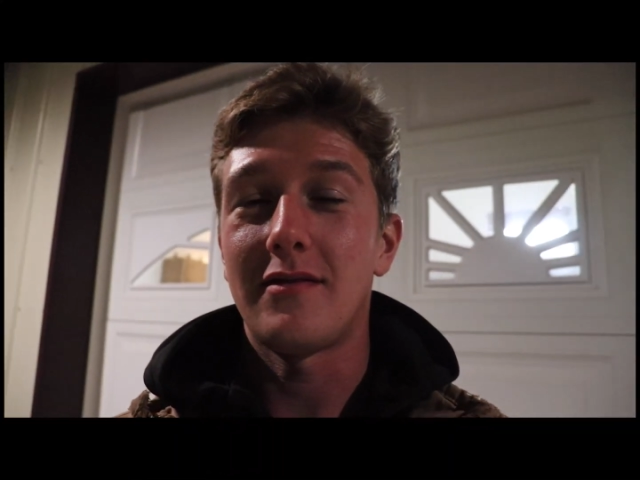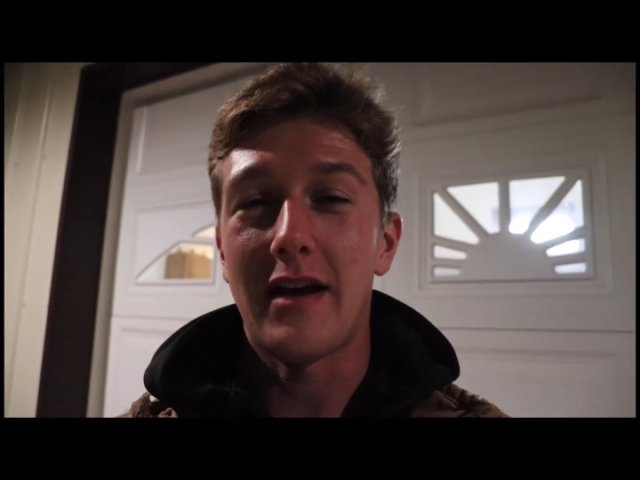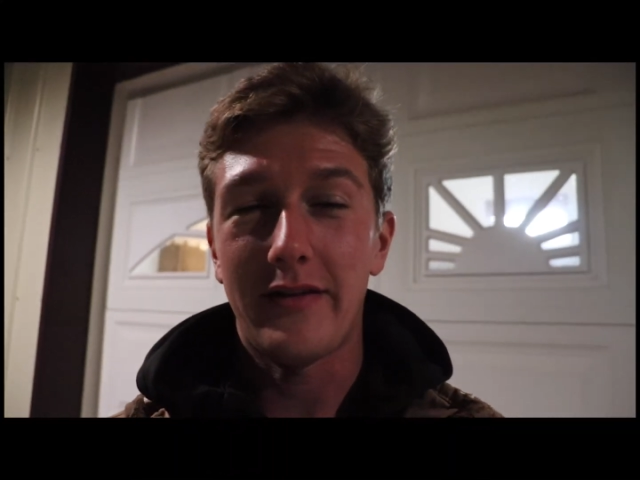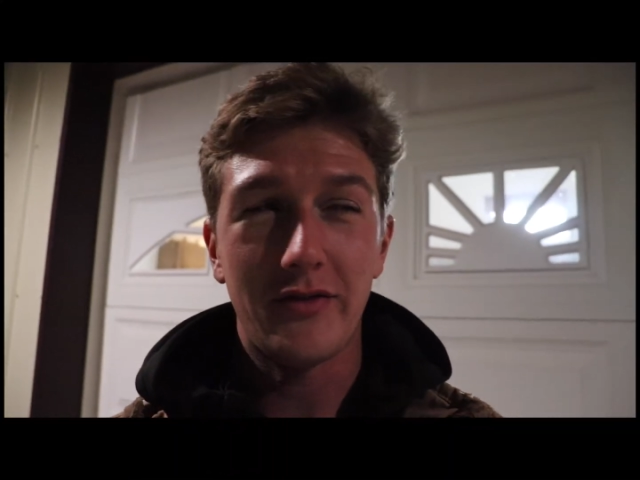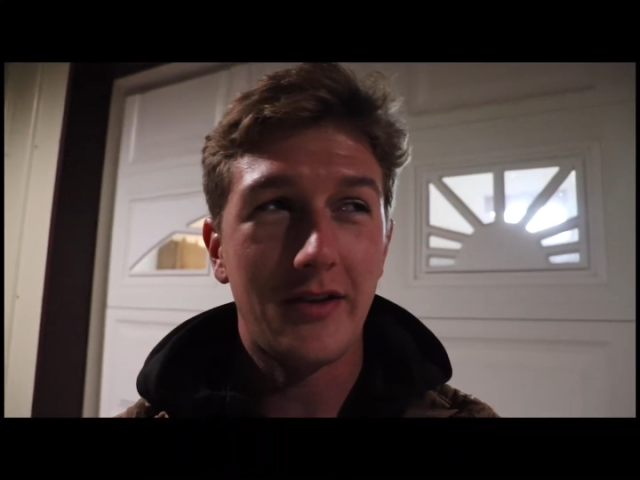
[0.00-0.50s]

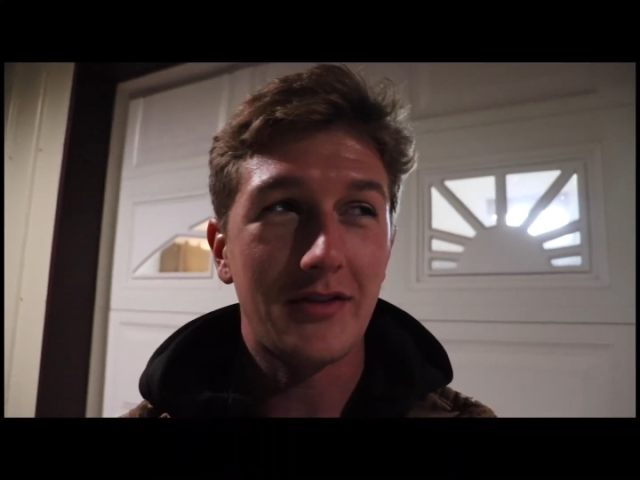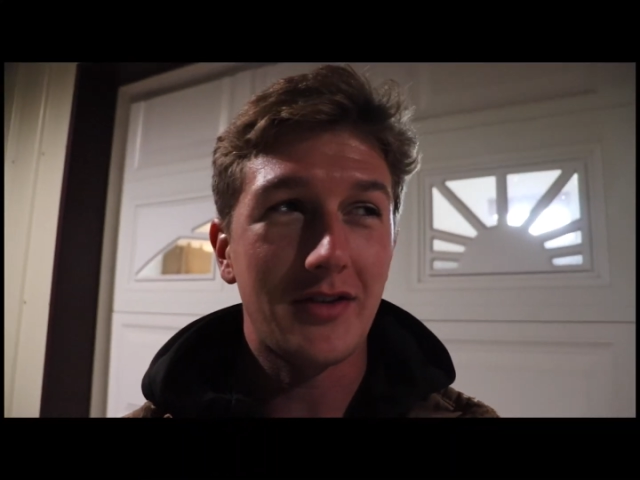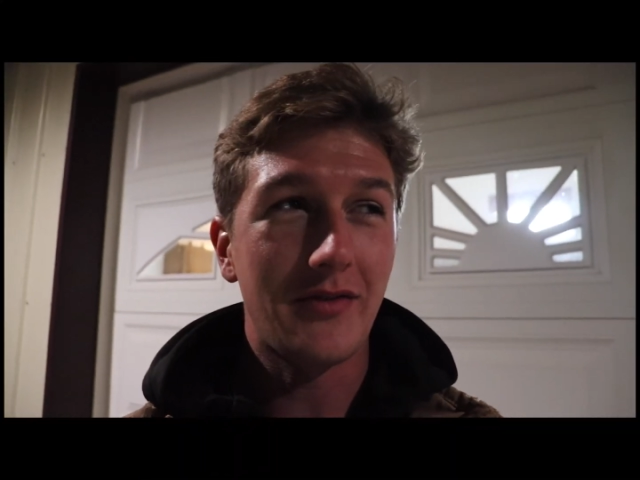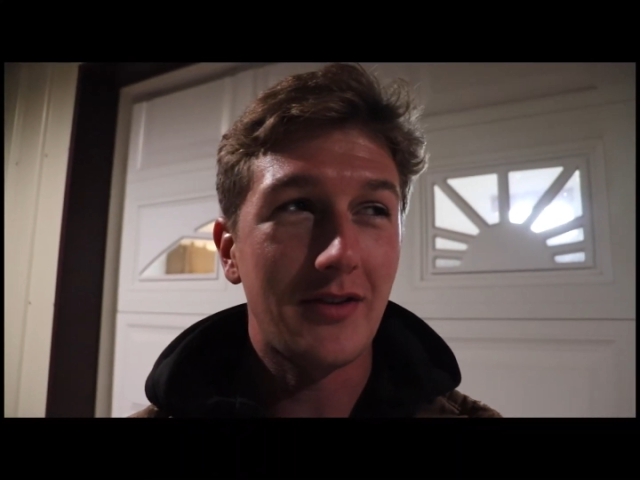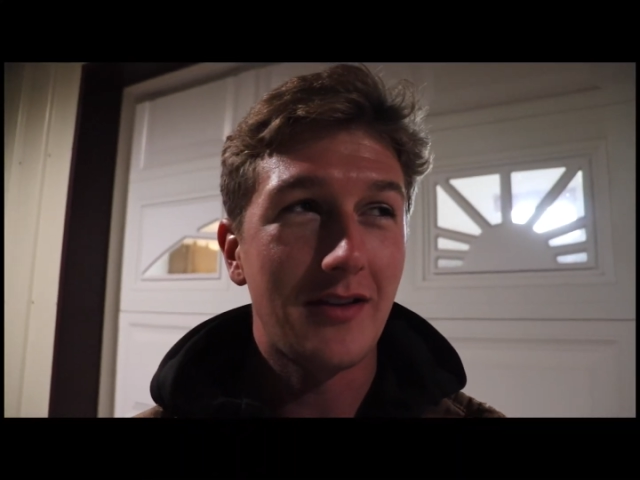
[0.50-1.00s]
after
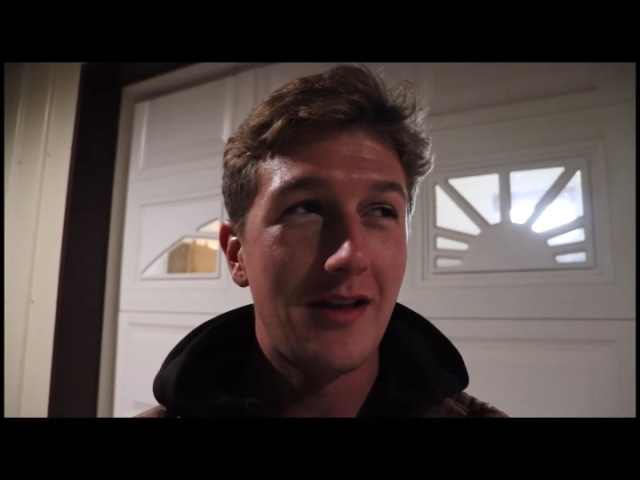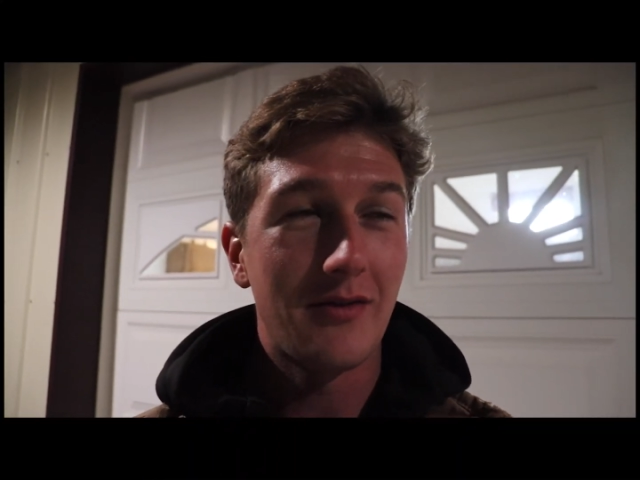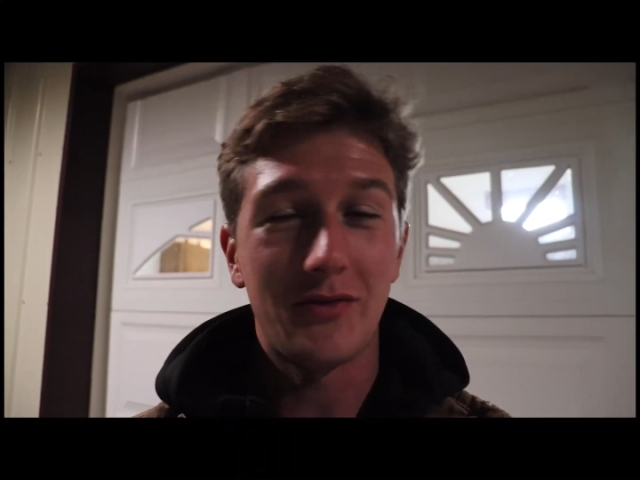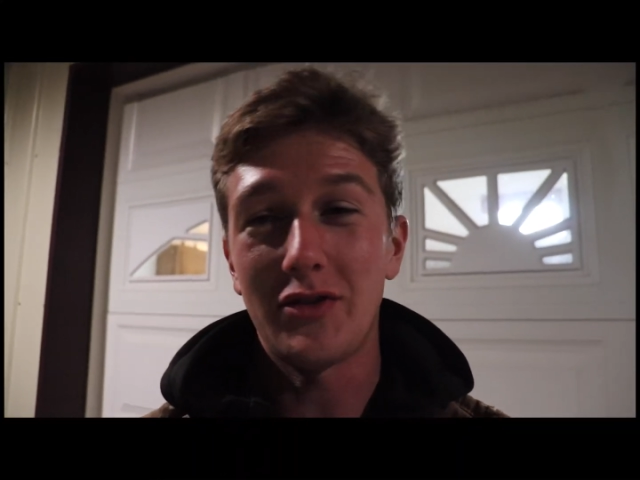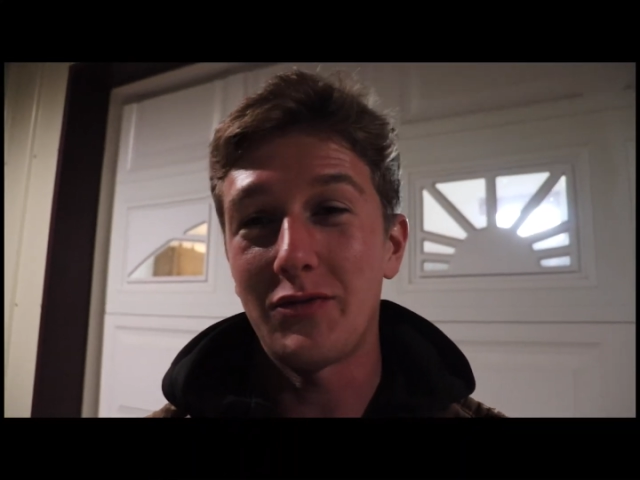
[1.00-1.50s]
Thanksgiving,
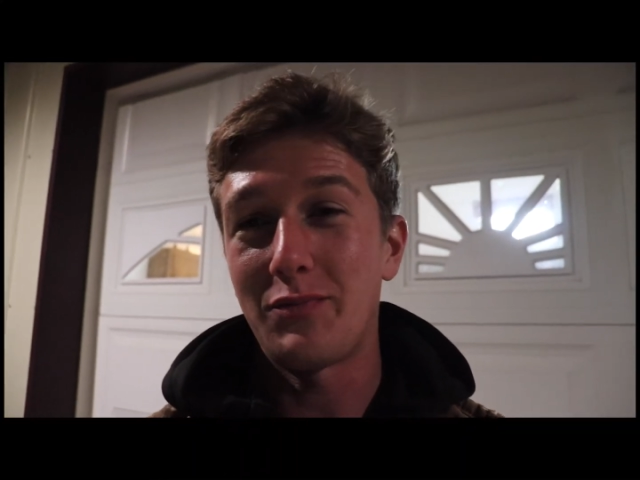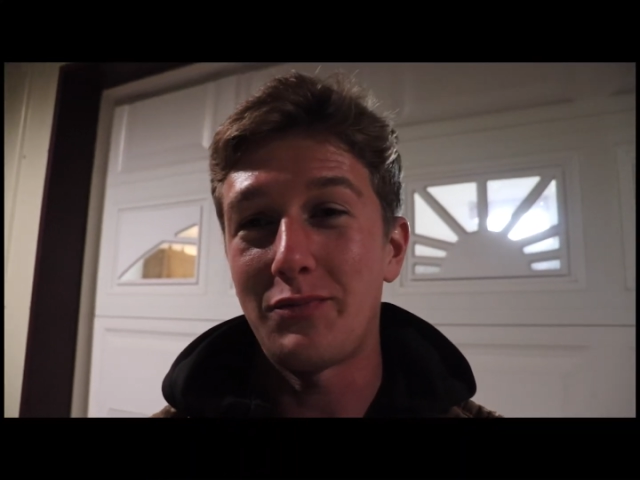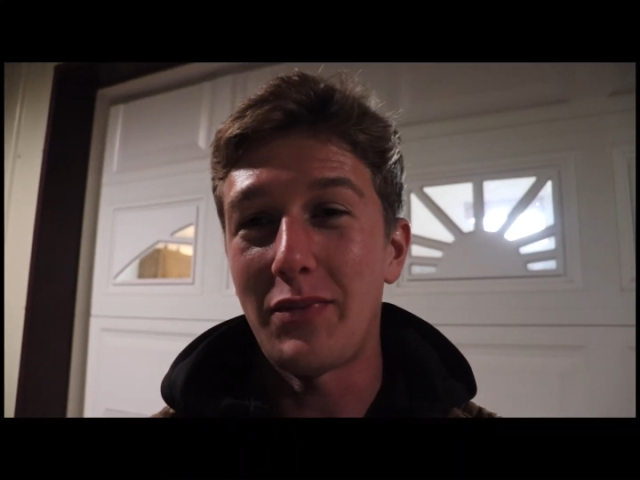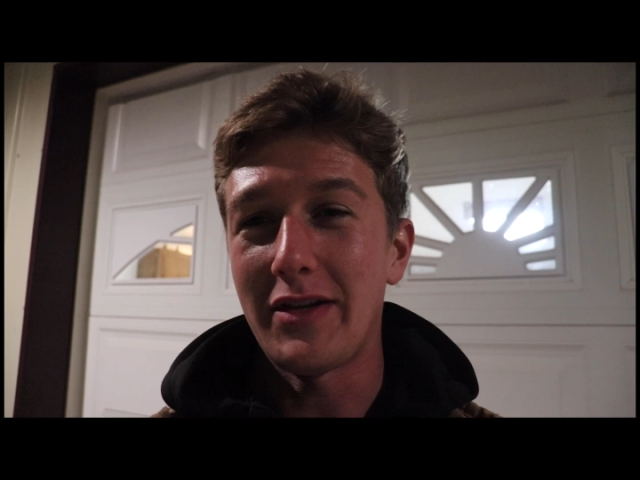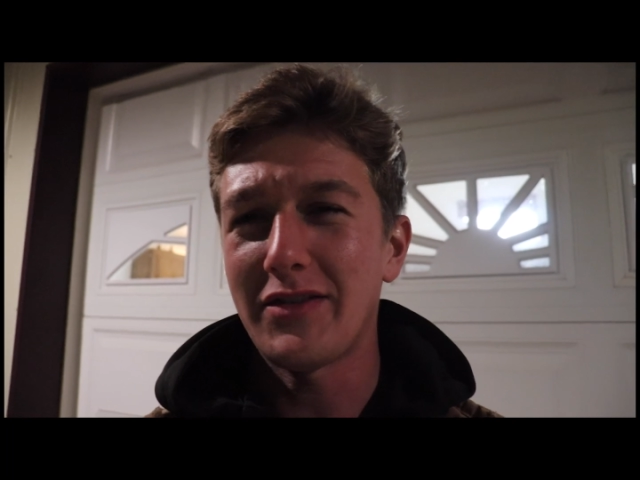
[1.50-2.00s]
which is
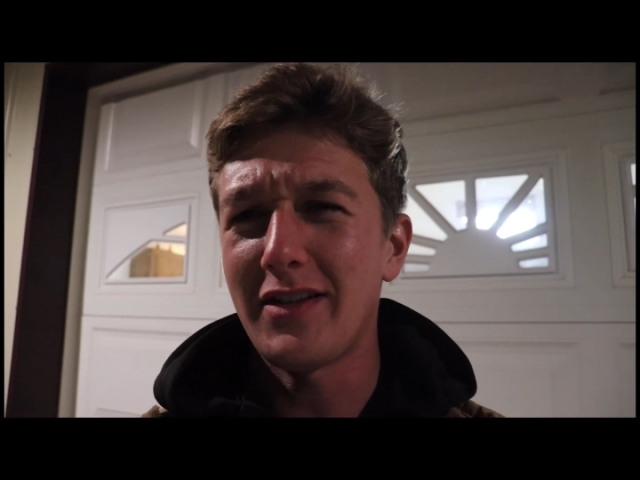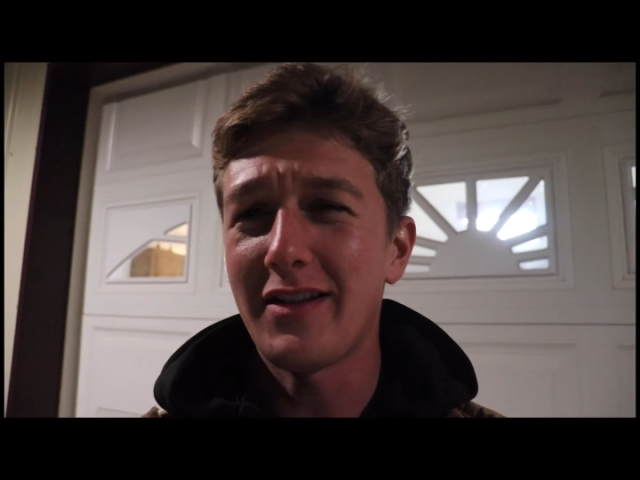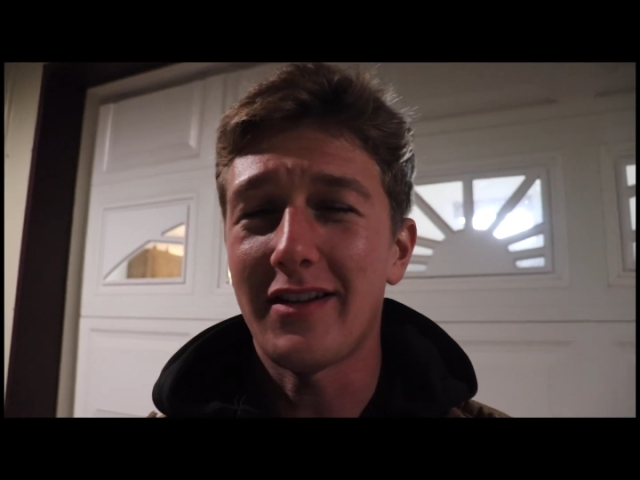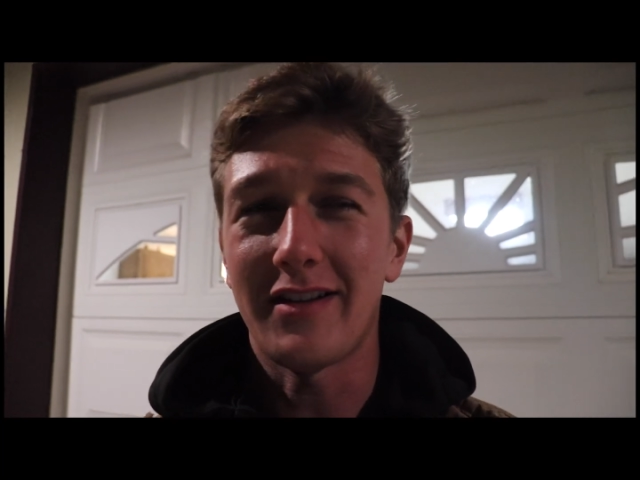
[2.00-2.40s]
basically like